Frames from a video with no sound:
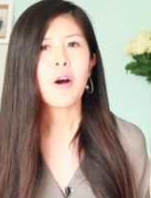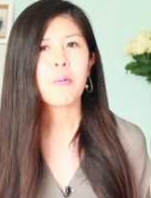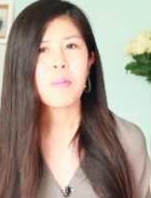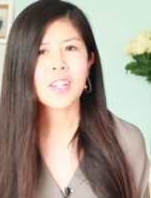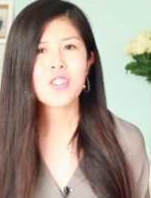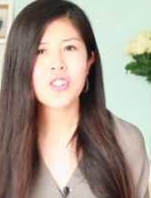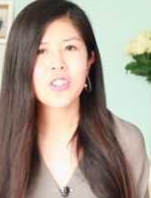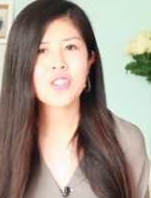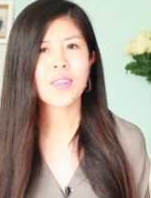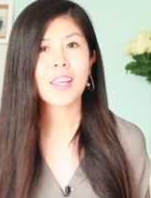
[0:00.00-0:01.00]
I'll make
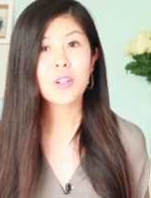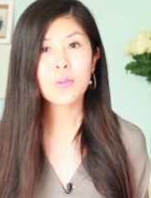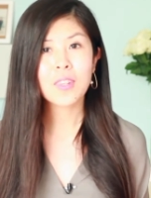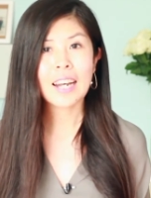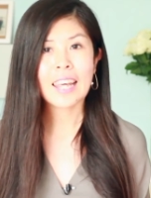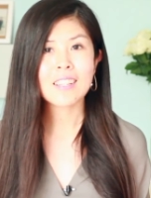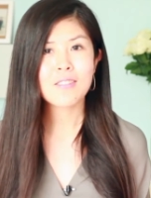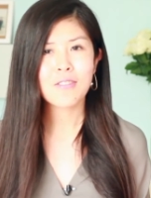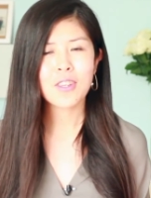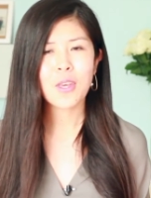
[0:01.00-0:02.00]
sure to include the links
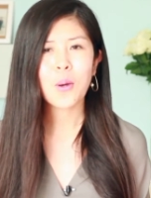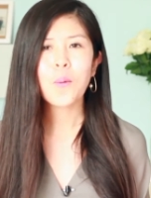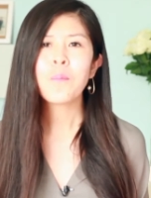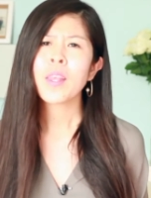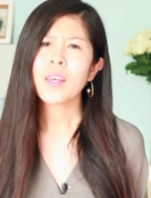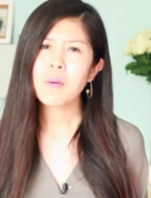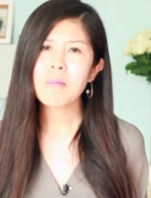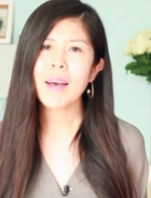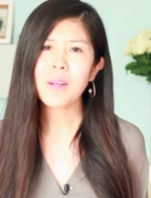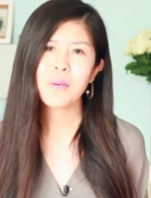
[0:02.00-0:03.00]
for you. You
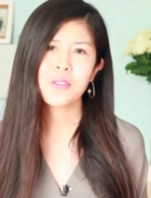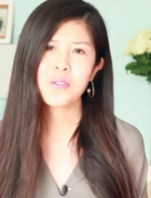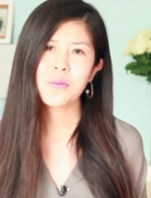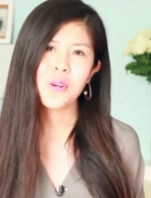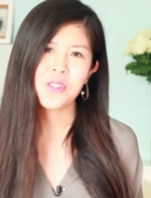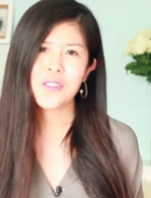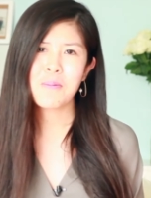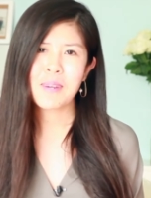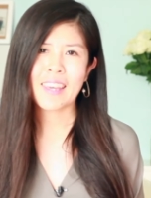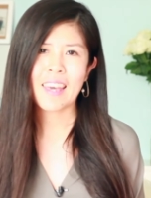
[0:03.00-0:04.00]
might want to watch
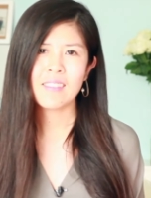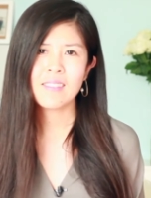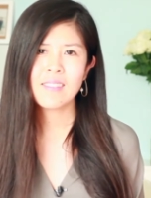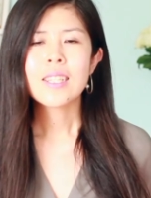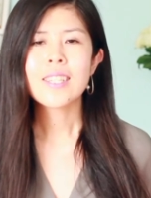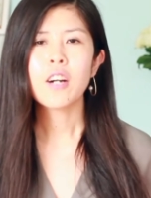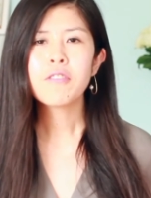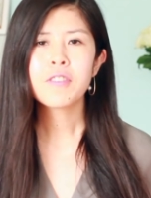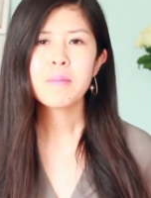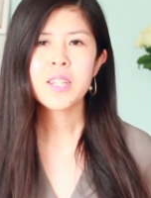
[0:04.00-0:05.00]
them again.
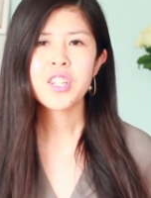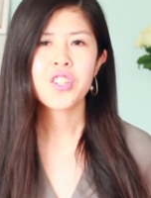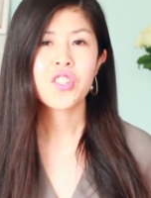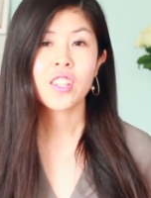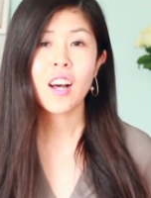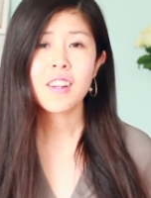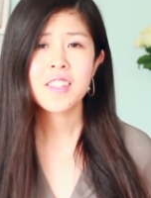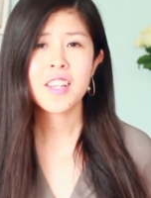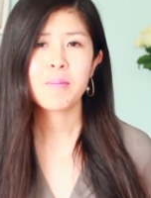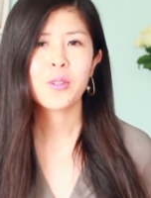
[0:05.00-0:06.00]
Self-image is a
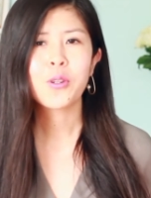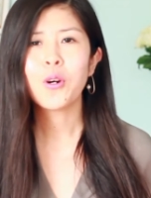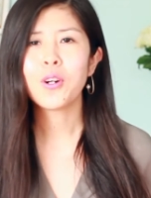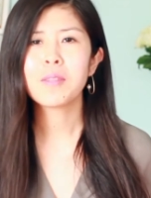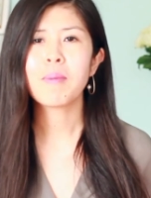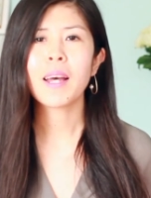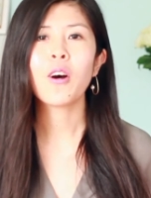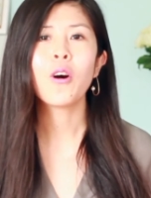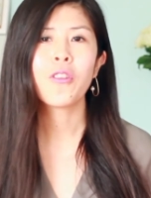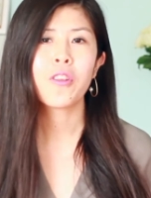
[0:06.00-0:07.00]
concept coined by
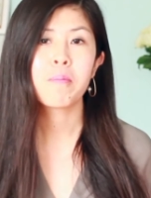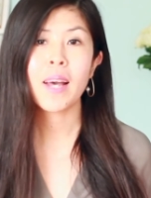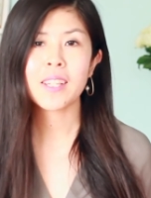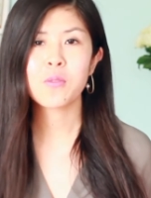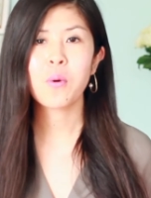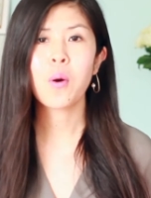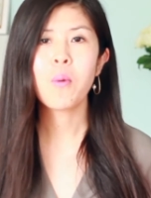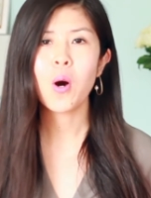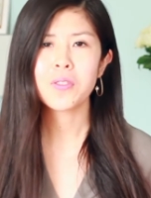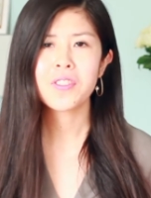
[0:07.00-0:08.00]
author Maxwell
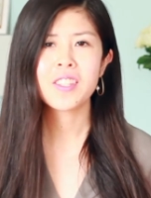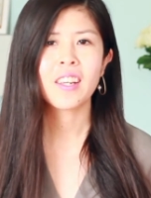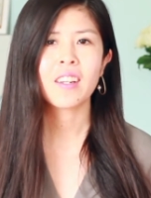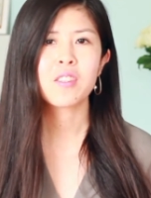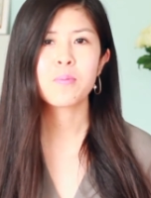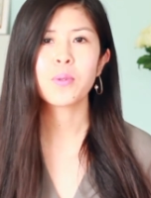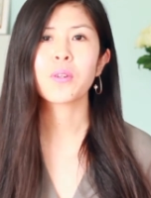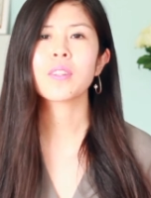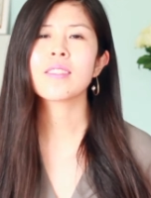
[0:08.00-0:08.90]
Maltz in his book